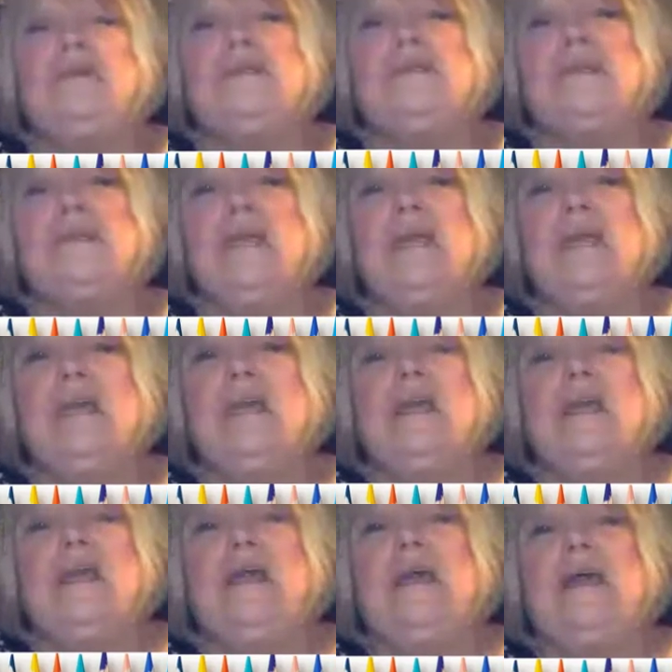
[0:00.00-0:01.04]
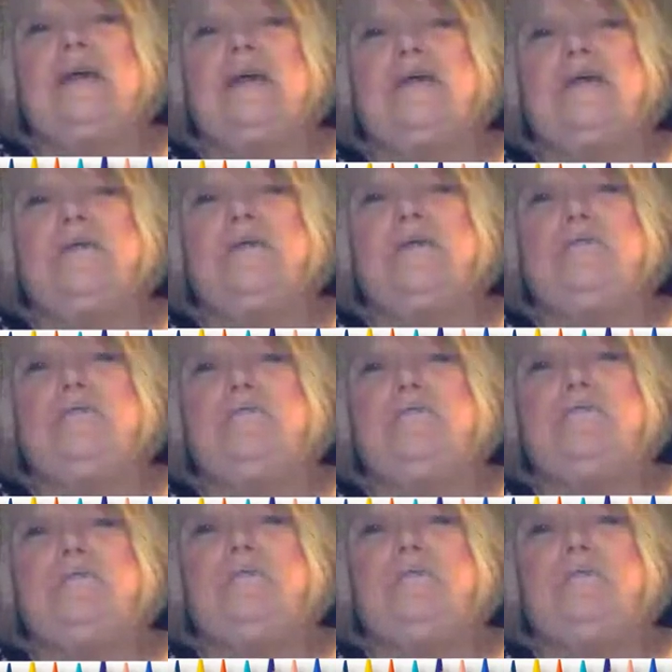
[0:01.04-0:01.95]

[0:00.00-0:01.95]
parents. And